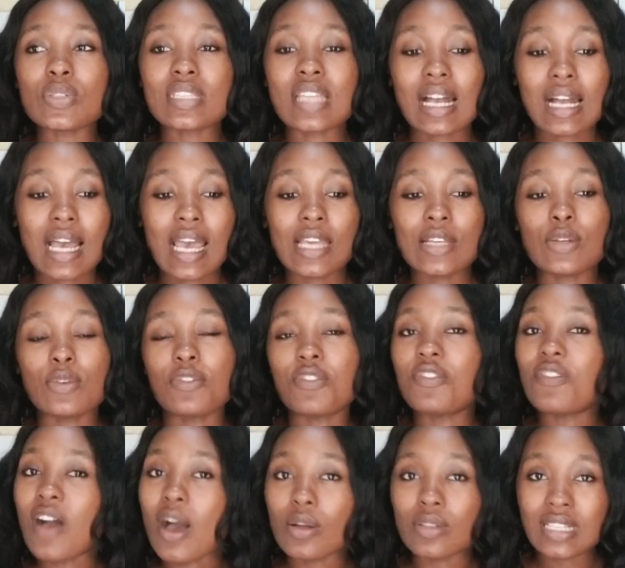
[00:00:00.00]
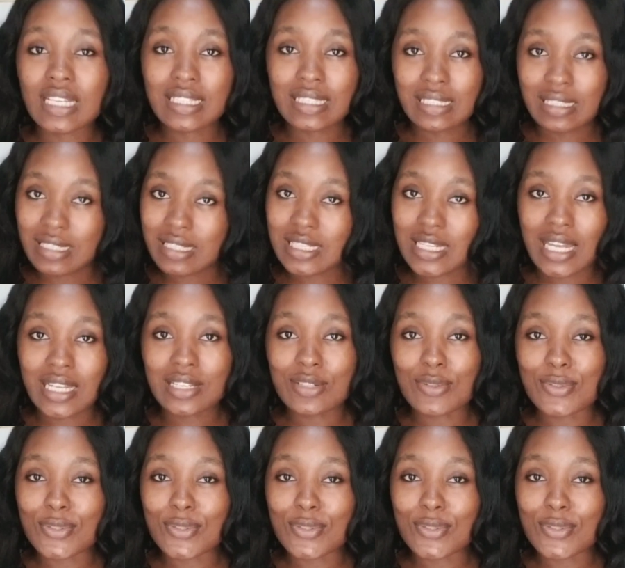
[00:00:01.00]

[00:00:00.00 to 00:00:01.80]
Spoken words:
that kind of founded this channel.